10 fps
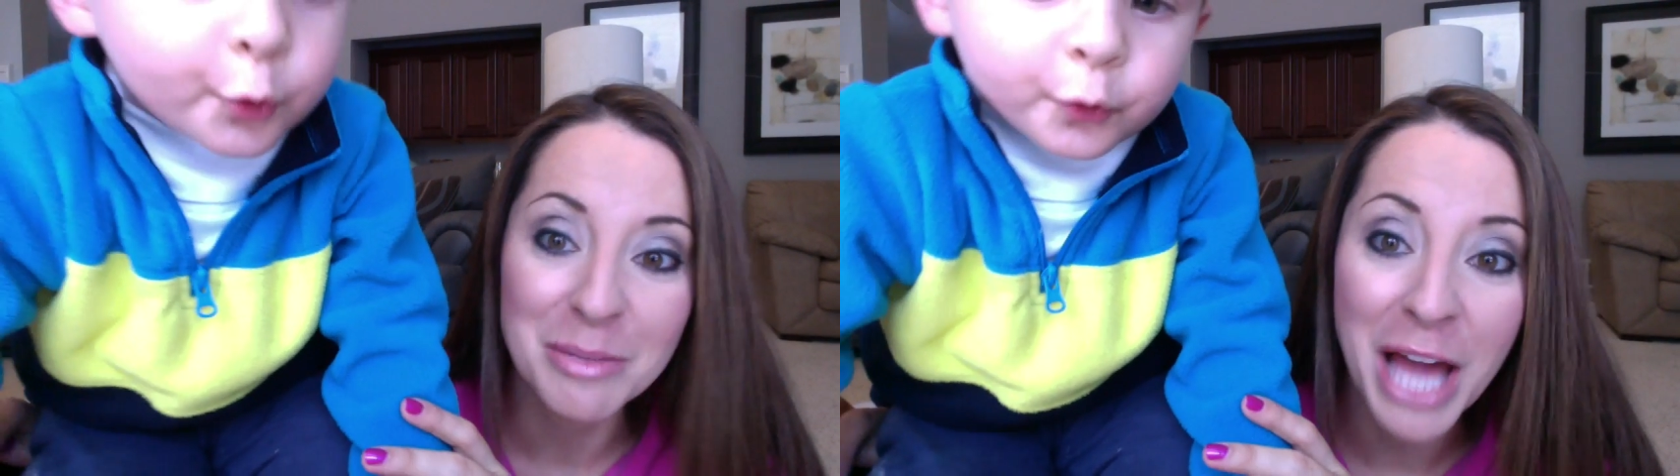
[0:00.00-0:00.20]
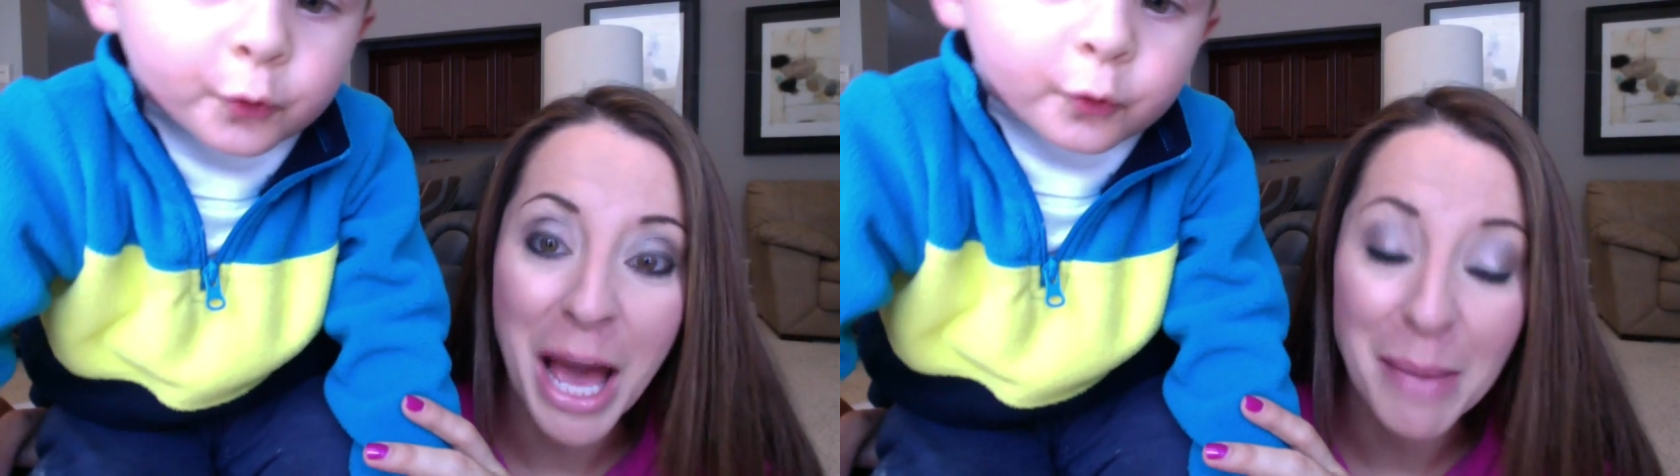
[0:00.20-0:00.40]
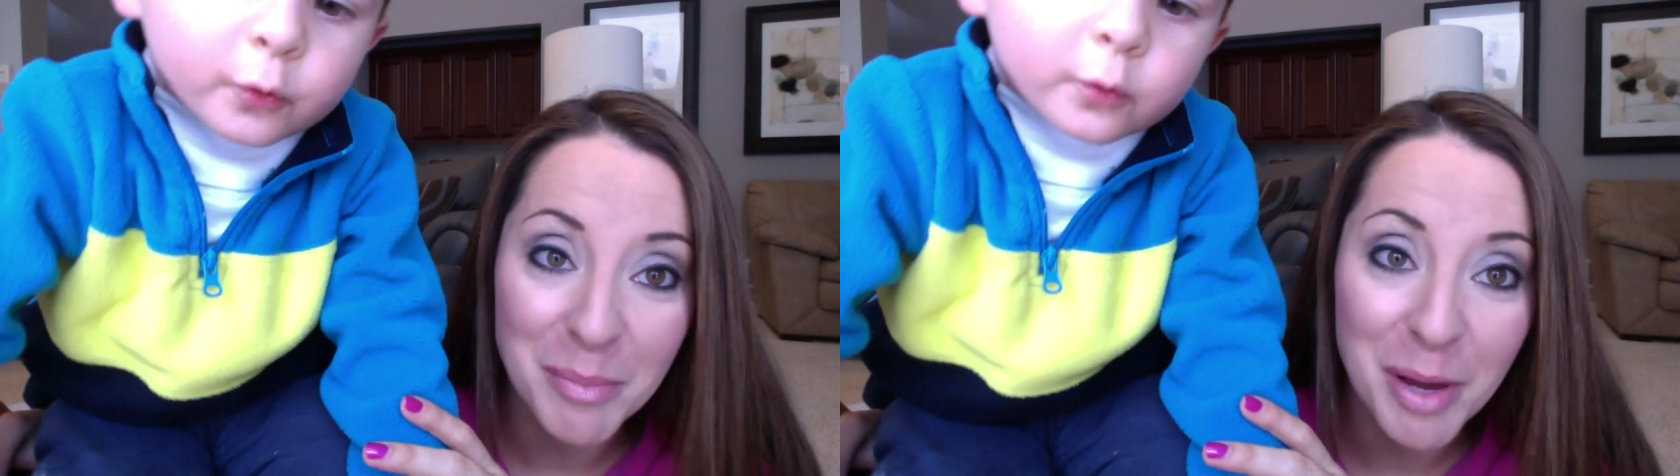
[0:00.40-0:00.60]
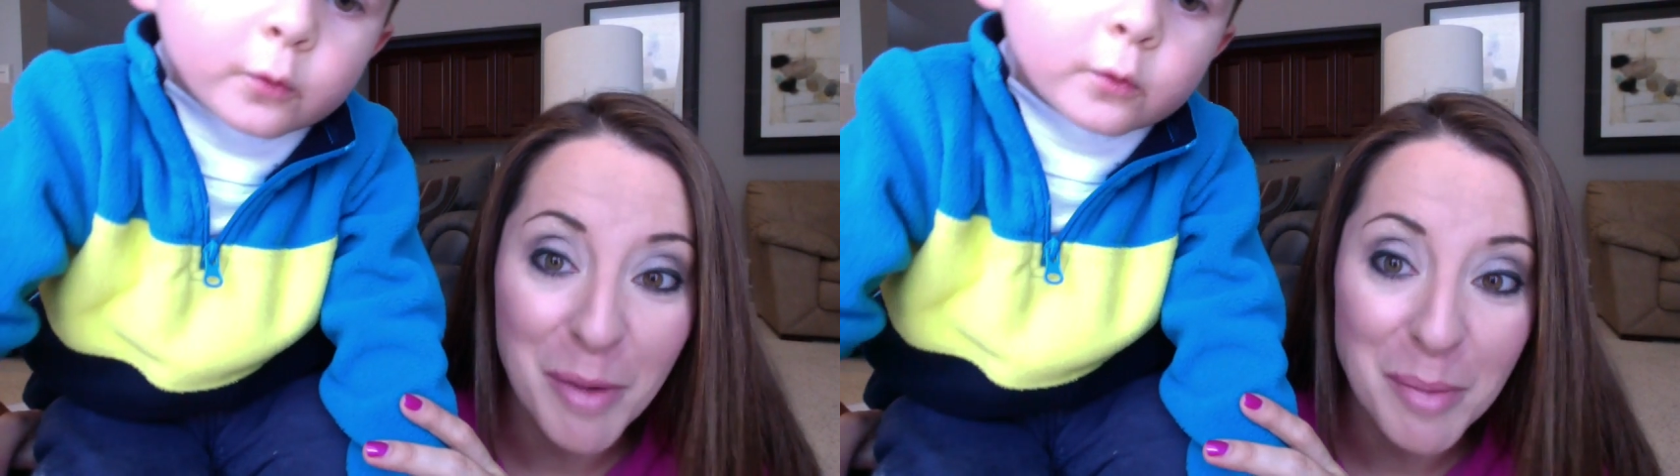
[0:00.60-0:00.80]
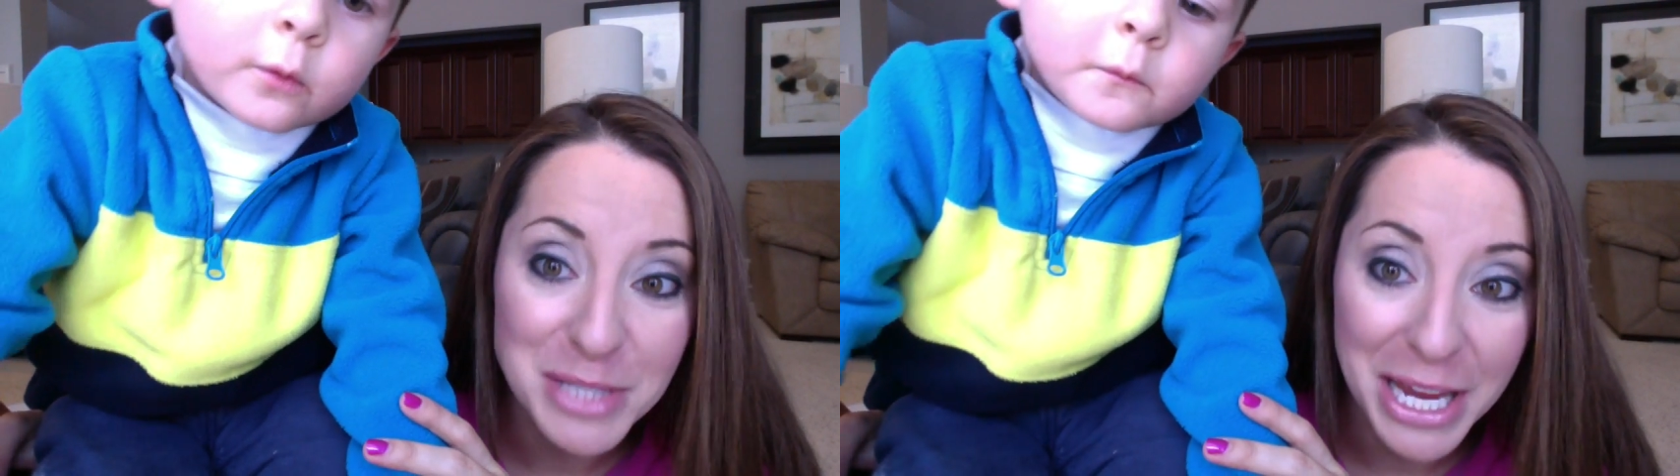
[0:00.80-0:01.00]
hopped on my
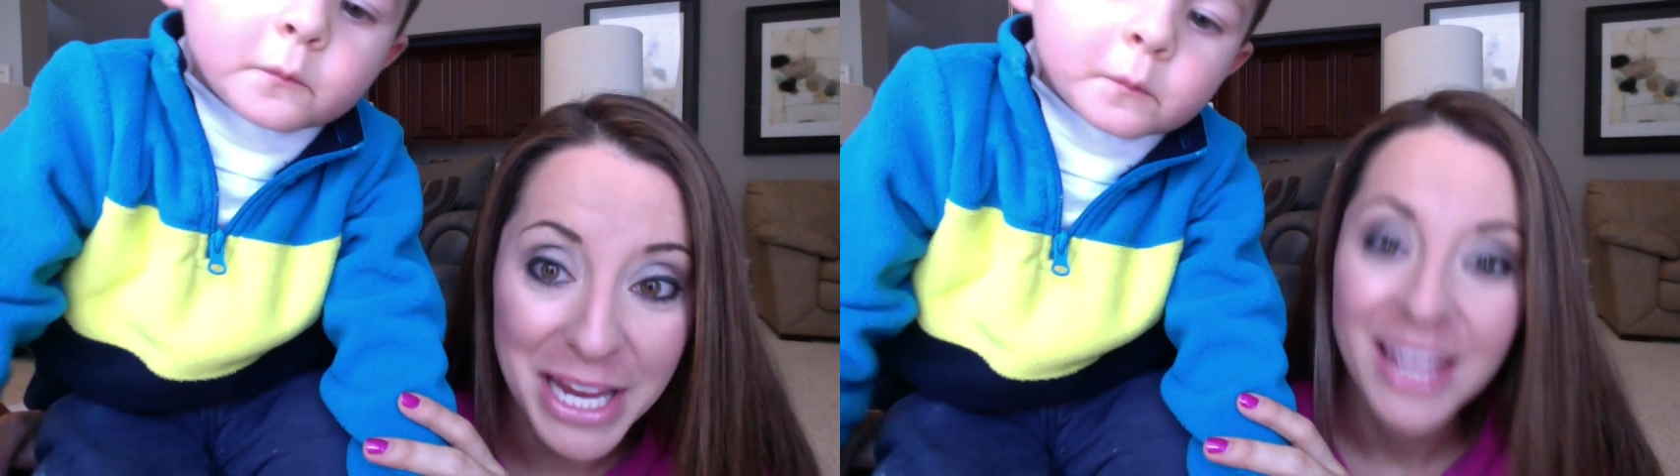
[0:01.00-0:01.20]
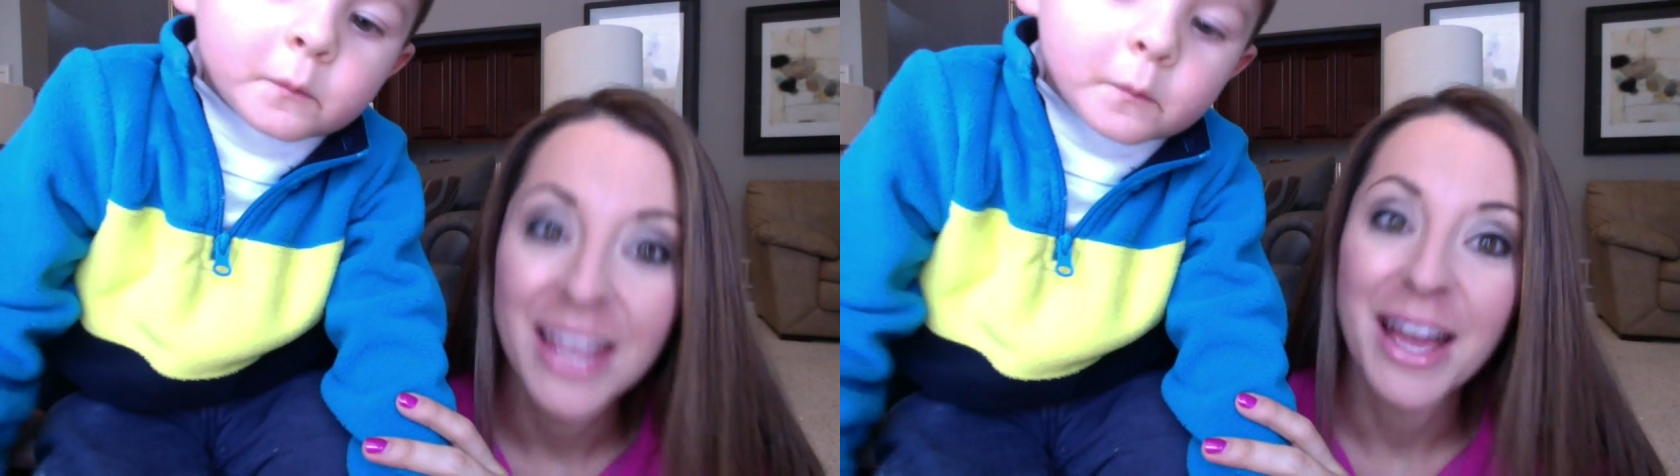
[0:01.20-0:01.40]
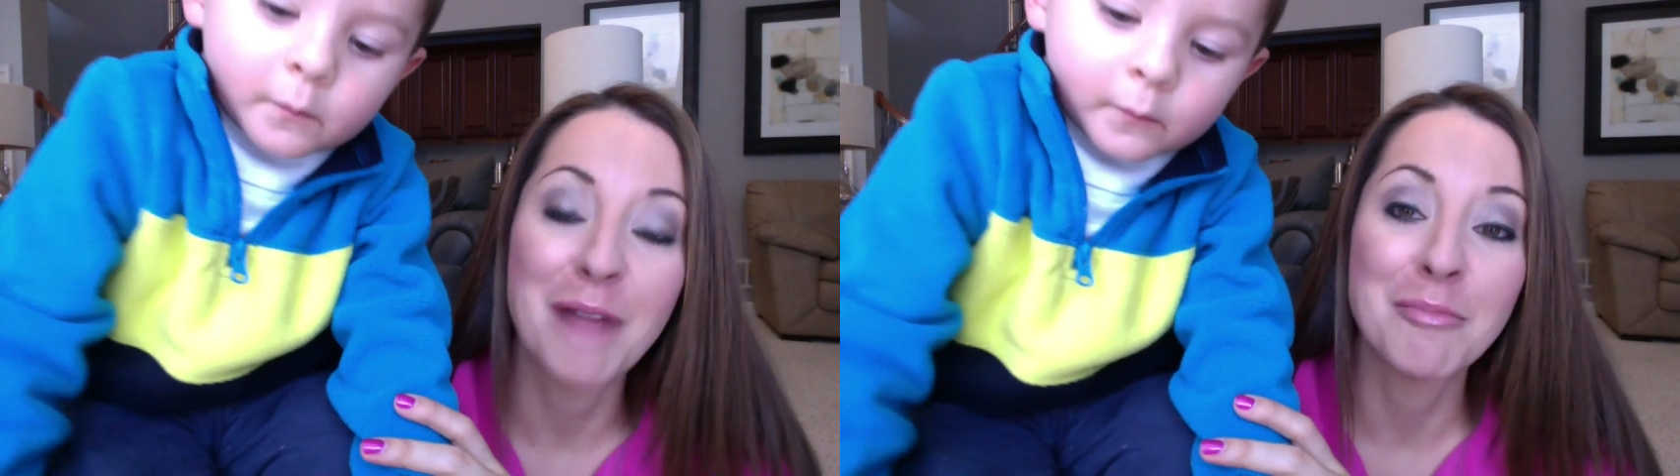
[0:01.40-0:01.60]
website while